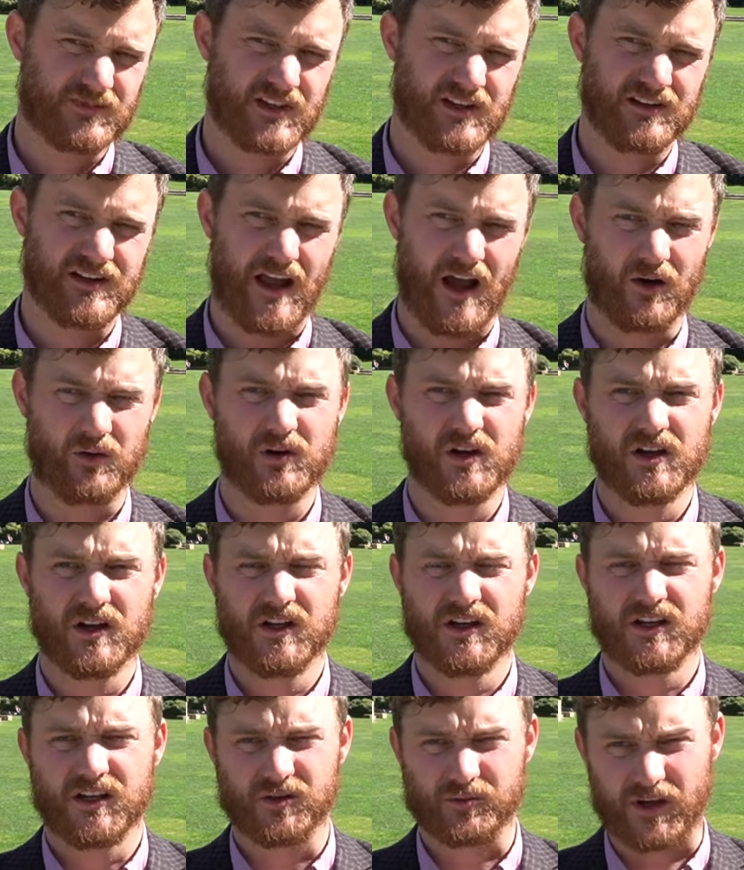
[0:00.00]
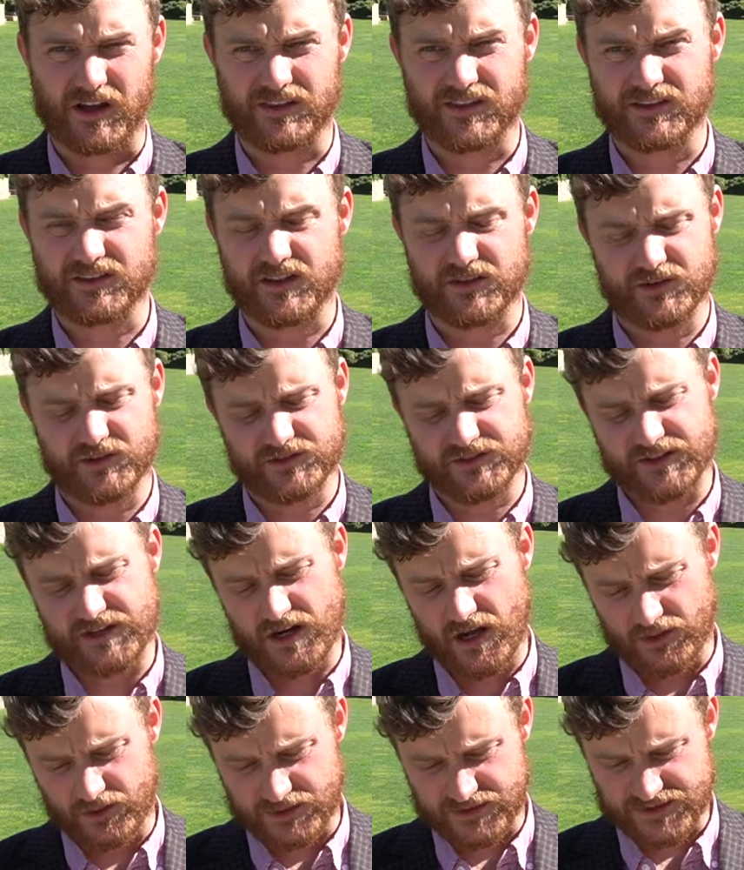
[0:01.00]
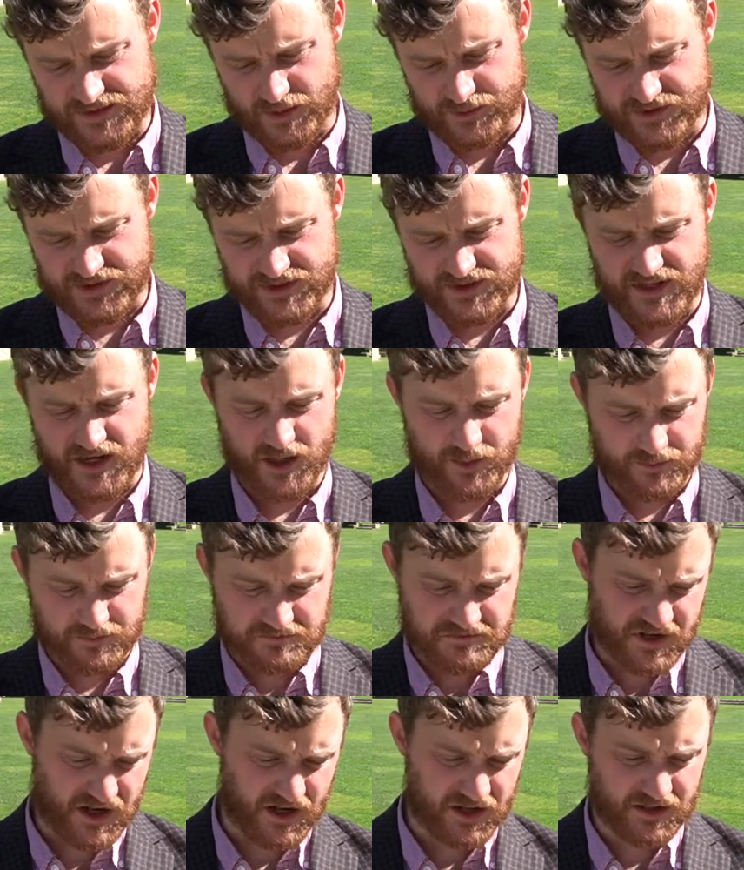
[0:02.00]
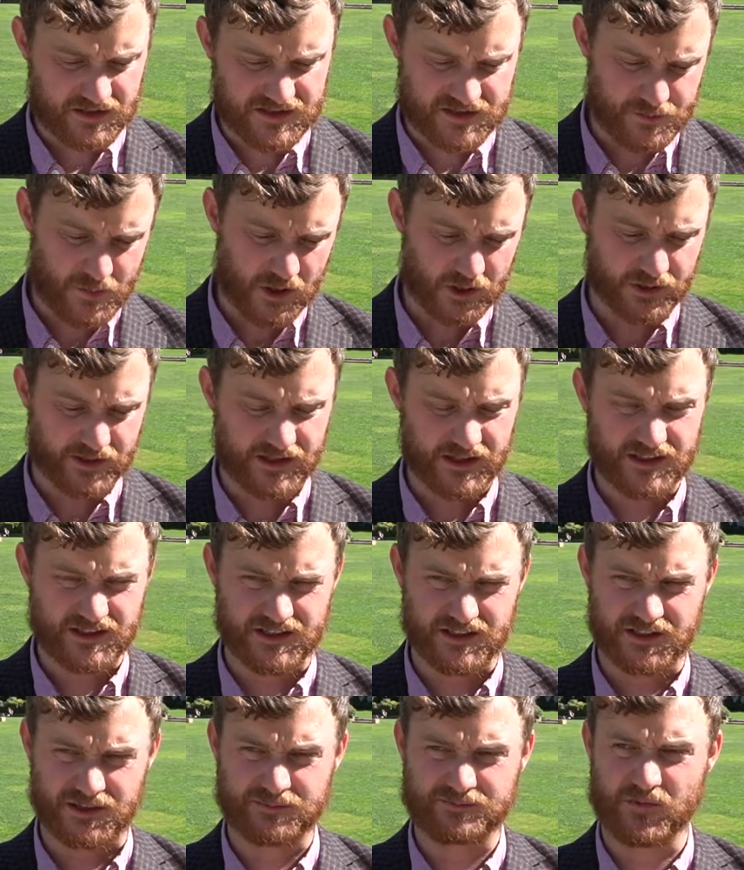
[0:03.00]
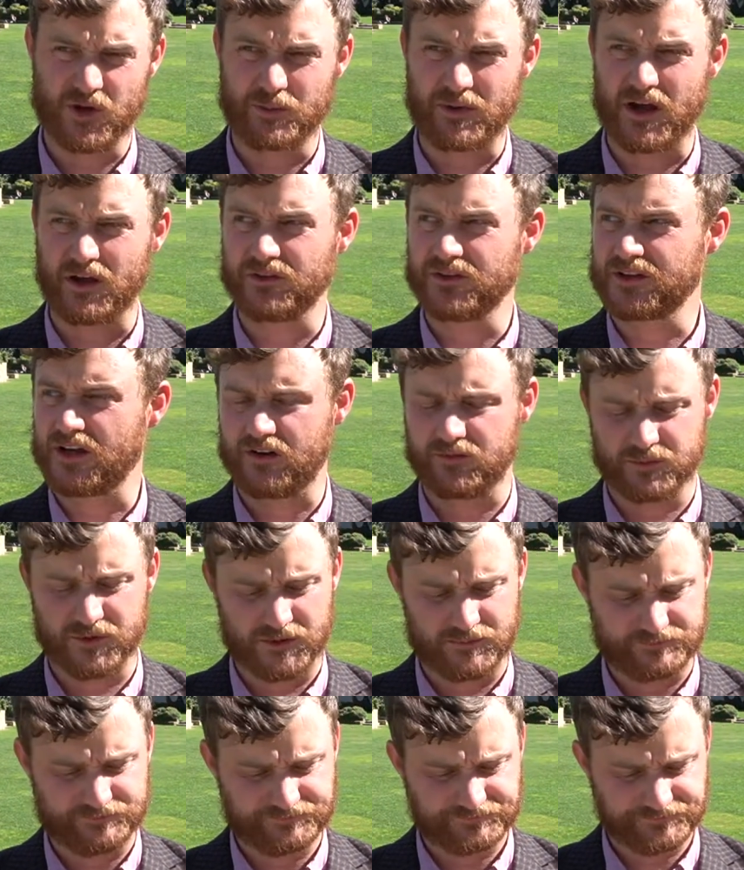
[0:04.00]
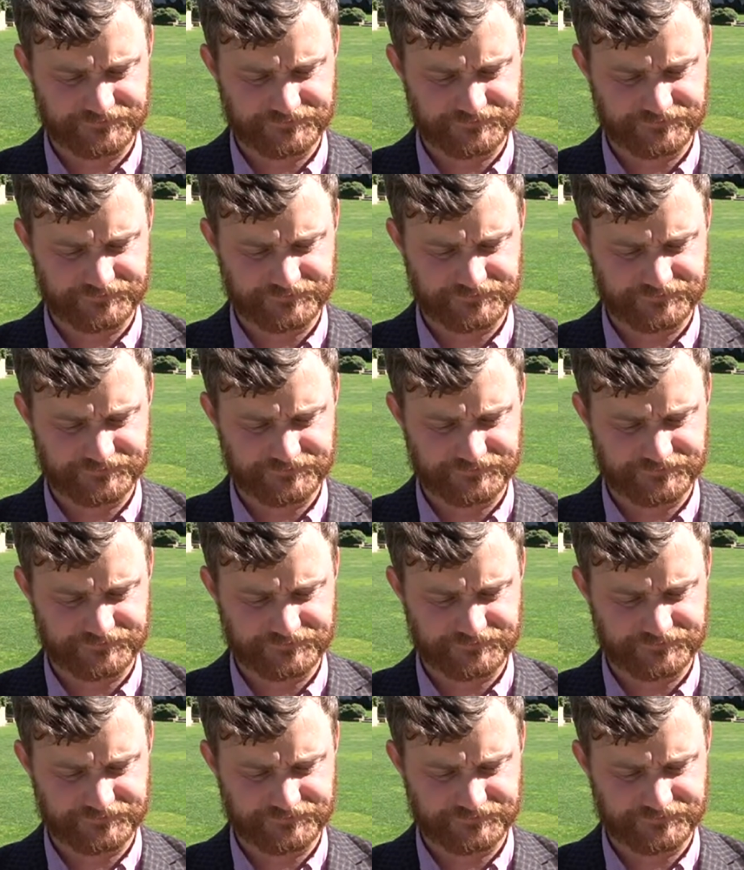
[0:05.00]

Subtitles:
Now, you might think that there's another assumption that I'm kind of smuggling in here about the government.